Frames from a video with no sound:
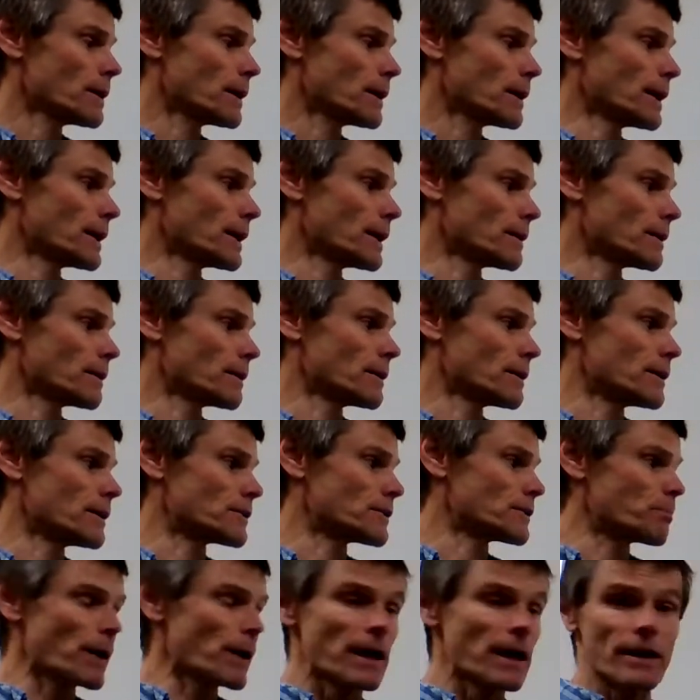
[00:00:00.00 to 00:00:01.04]
and it's
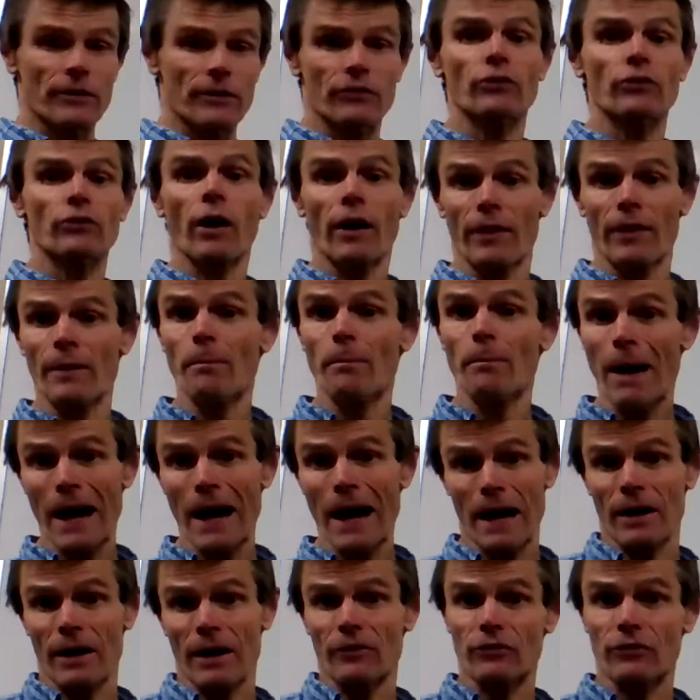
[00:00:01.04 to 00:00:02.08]
based on the
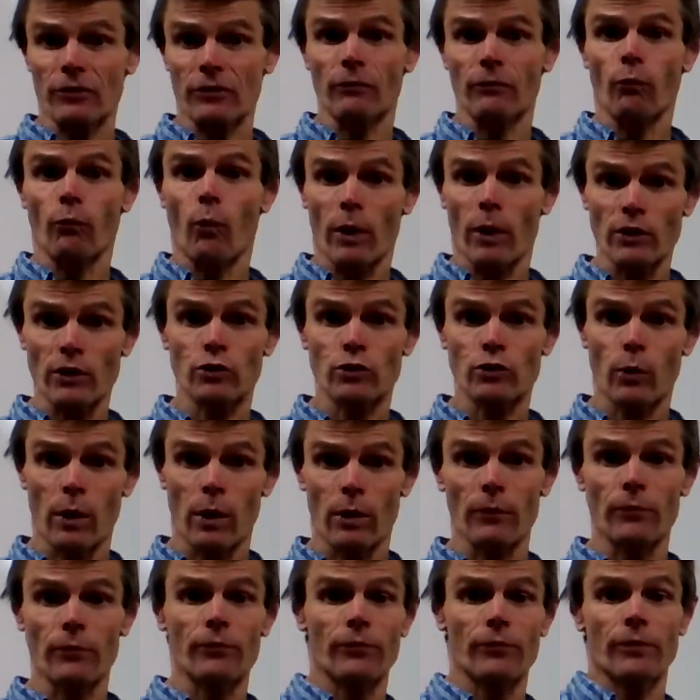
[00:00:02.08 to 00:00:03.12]
mass of 112th